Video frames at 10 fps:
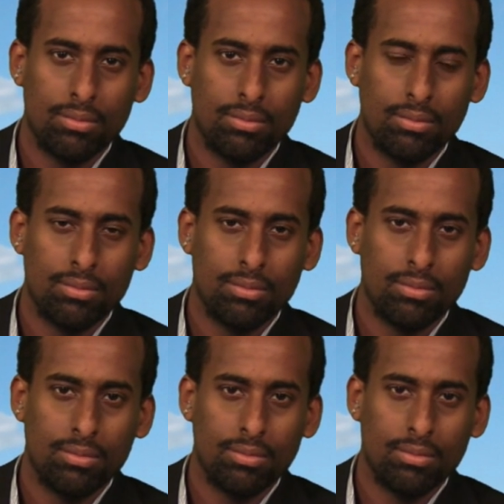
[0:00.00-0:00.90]

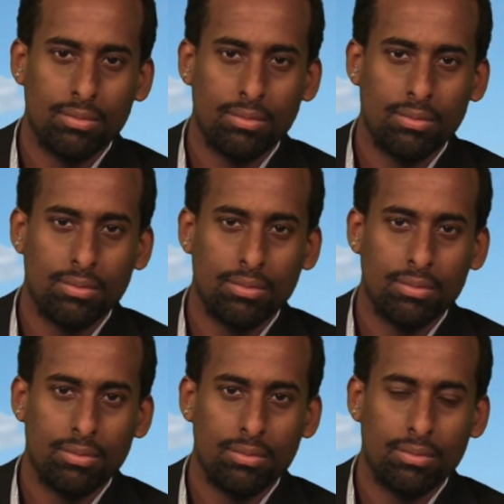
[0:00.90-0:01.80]

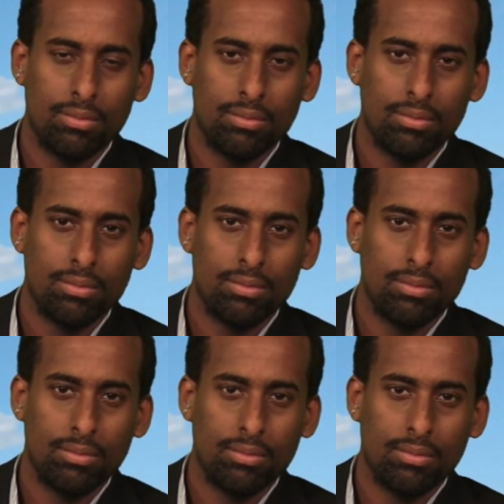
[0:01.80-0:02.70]

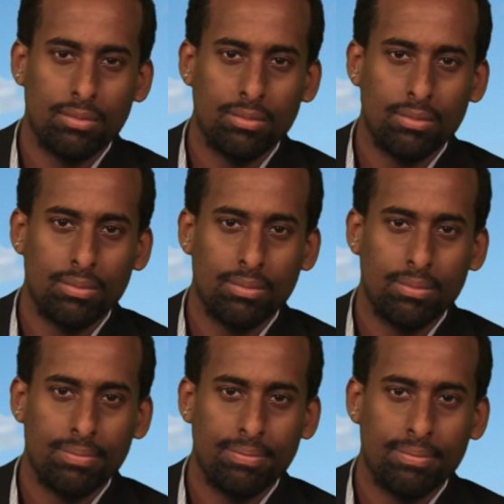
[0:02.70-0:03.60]

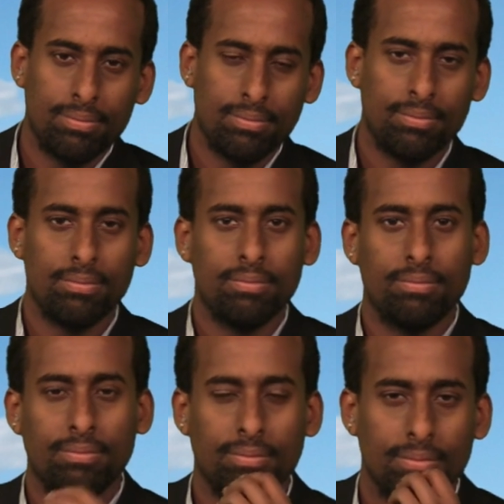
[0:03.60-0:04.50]

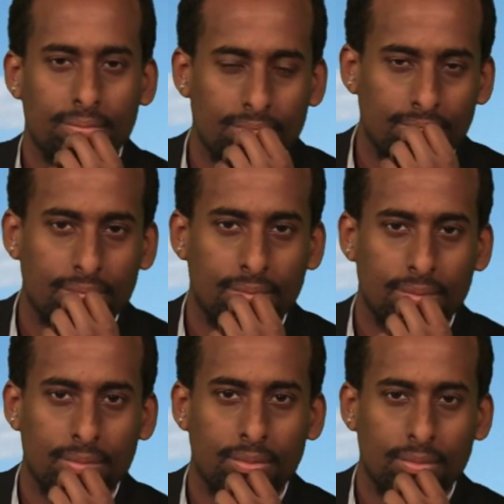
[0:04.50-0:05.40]

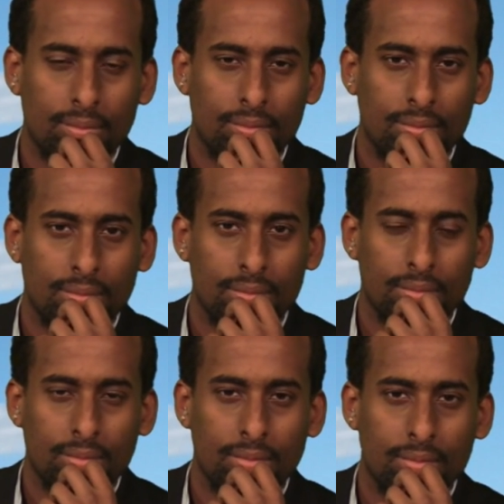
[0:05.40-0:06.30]
(silent)